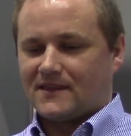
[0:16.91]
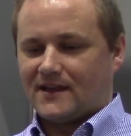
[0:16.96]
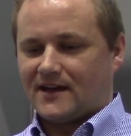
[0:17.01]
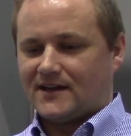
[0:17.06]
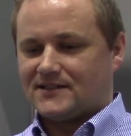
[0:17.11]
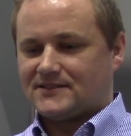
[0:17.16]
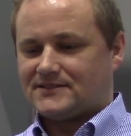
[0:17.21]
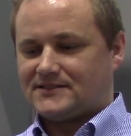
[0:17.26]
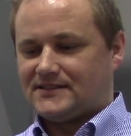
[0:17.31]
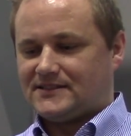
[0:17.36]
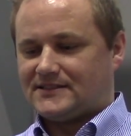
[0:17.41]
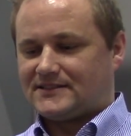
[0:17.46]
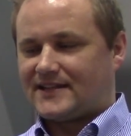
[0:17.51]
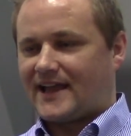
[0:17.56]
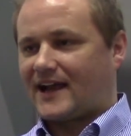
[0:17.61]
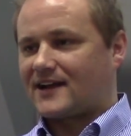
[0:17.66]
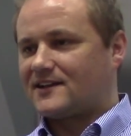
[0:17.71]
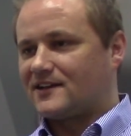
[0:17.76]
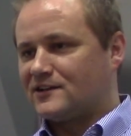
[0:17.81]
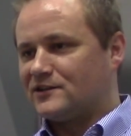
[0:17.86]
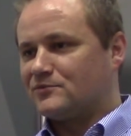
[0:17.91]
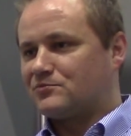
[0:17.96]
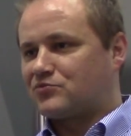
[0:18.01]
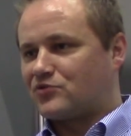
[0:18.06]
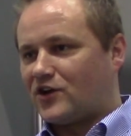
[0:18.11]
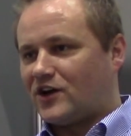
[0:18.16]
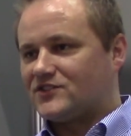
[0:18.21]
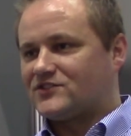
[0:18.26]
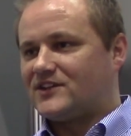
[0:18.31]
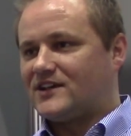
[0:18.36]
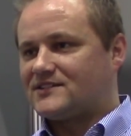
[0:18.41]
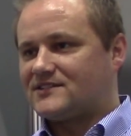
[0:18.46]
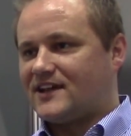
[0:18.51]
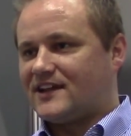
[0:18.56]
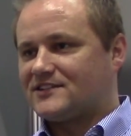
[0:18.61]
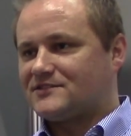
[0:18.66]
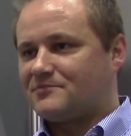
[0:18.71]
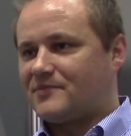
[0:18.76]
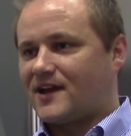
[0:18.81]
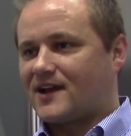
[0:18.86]
There is the tactical process
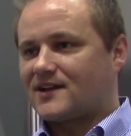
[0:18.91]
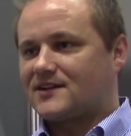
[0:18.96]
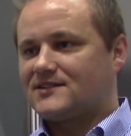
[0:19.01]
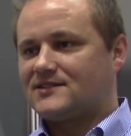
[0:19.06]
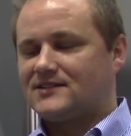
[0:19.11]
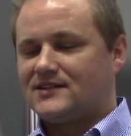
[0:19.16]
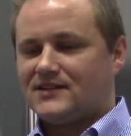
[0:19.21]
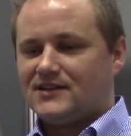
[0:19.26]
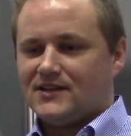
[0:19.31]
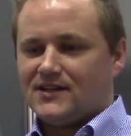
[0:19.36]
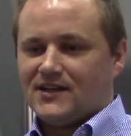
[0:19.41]
aspect